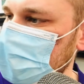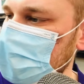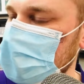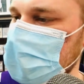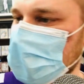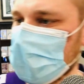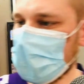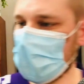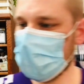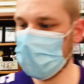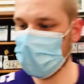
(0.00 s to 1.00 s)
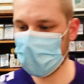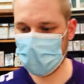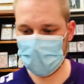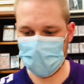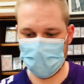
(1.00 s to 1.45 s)
they do hold value.
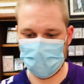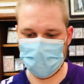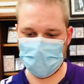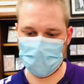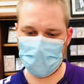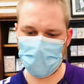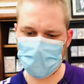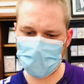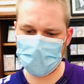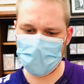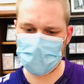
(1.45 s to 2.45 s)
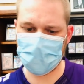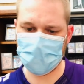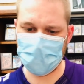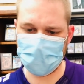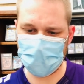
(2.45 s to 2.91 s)
I wonder if there's a
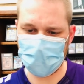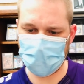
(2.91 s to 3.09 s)
Griffey.